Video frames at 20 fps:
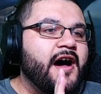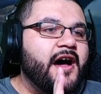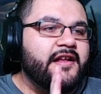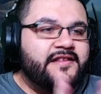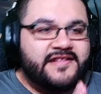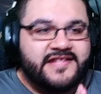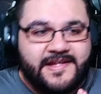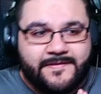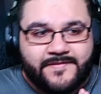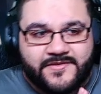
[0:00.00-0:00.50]

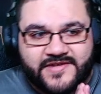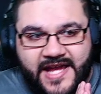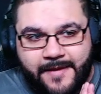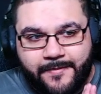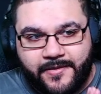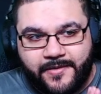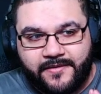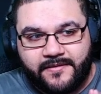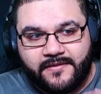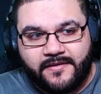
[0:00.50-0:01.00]
Deceiver's
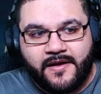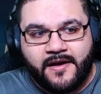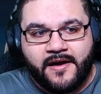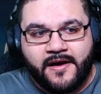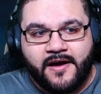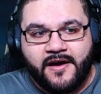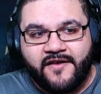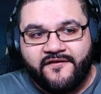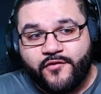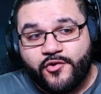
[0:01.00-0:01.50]
Gambit,
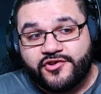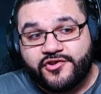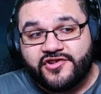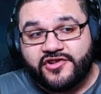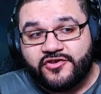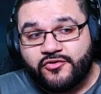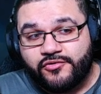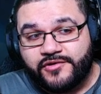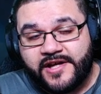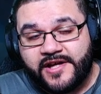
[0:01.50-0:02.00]

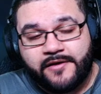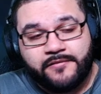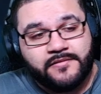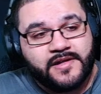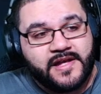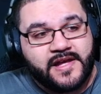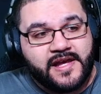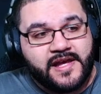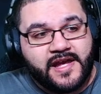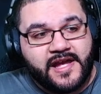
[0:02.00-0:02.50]
4-turn cooldown.
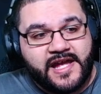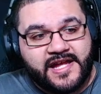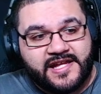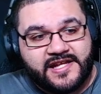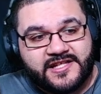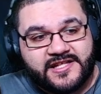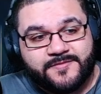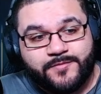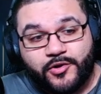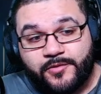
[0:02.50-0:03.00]
It
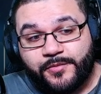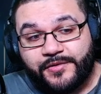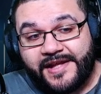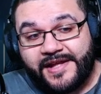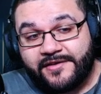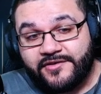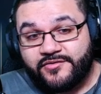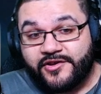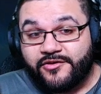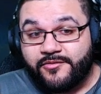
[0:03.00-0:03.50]
is bookable
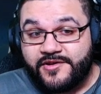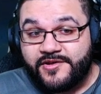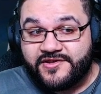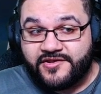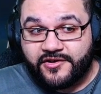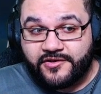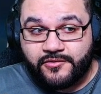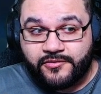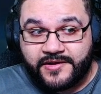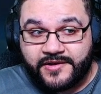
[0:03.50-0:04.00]
down to a
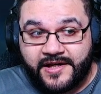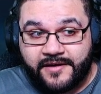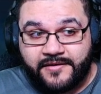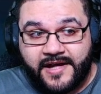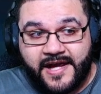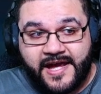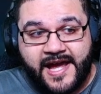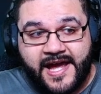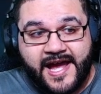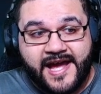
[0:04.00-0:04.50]
3-turn cooldown.
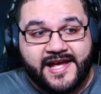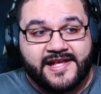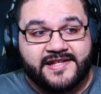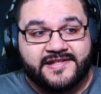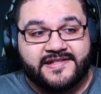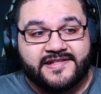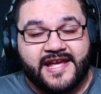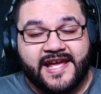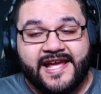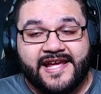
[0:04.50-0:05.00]

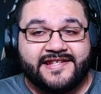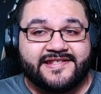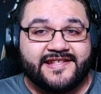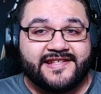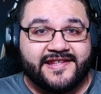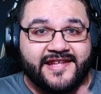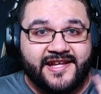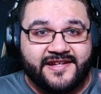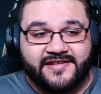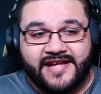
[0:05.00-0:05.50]
Has a
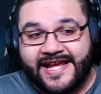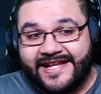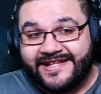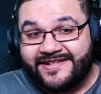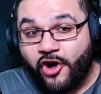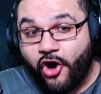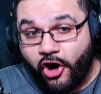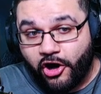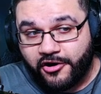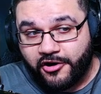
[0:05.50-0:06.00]
select a
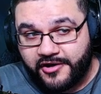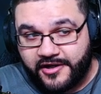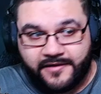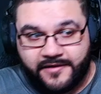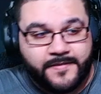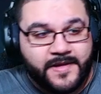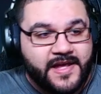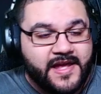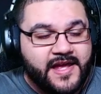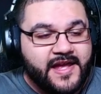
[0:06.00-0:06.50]
target.
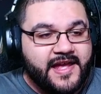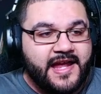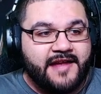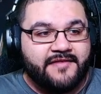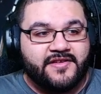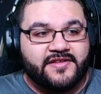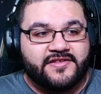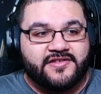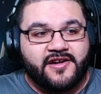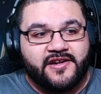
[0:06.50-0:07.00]

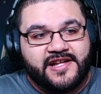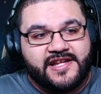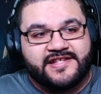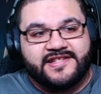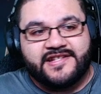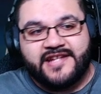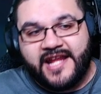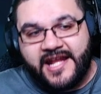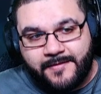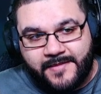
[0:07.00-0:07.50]
If the target
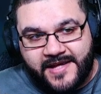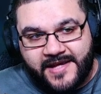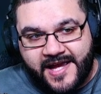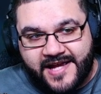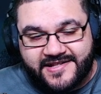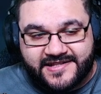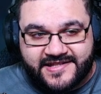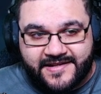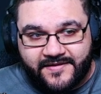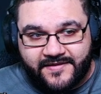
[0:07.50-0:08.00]
is an enemy, has a